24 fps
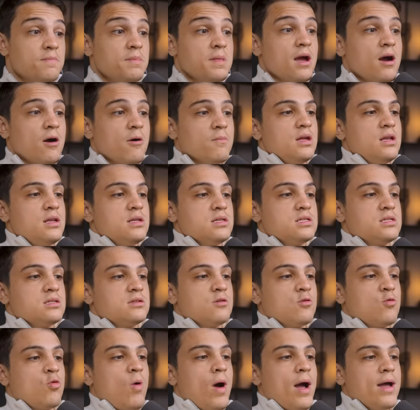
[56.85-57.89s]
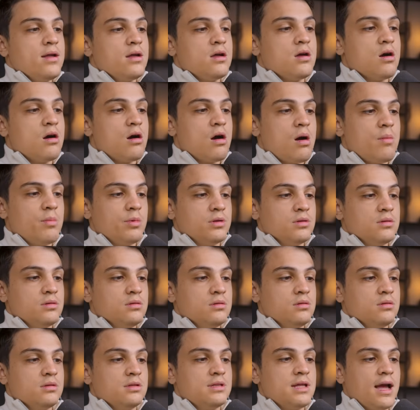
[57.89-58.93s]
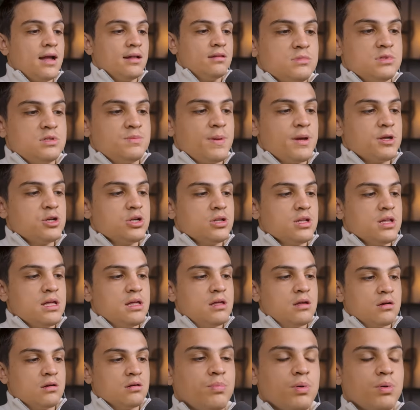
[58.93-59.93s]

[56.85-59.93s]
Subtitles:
Now, it is quite common that, especially here,